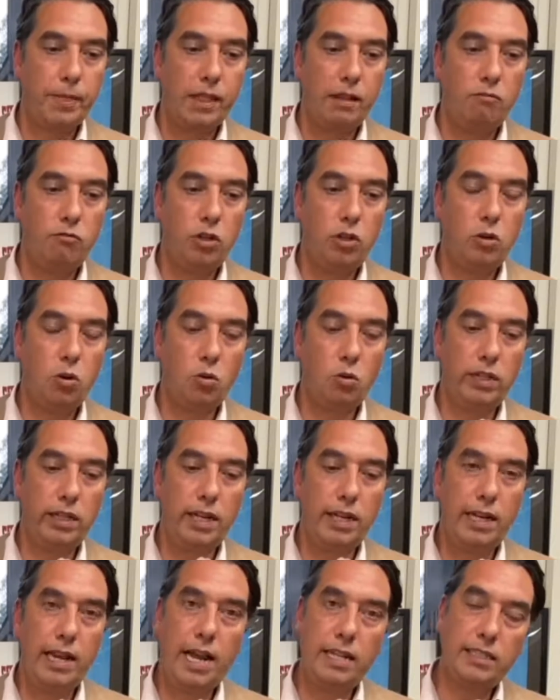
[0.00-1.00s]

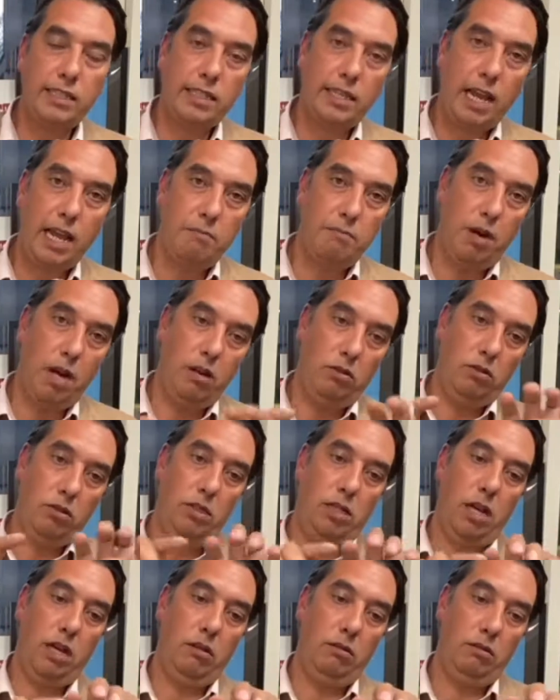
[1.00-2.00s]
Recording in landscape mode,
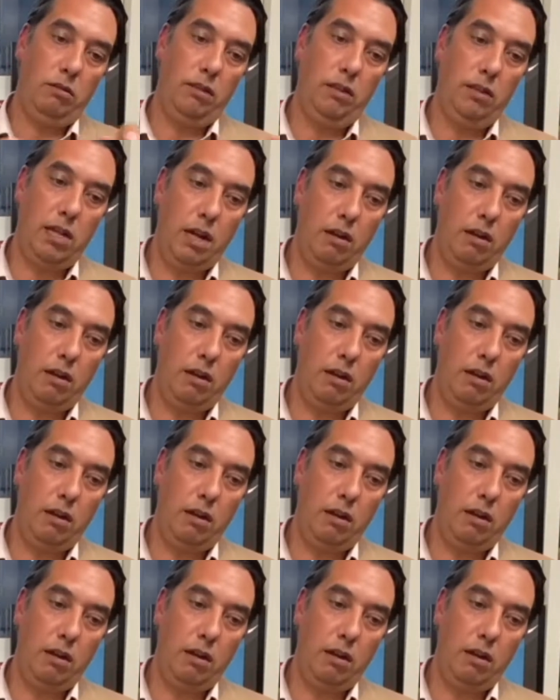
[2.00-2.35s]
so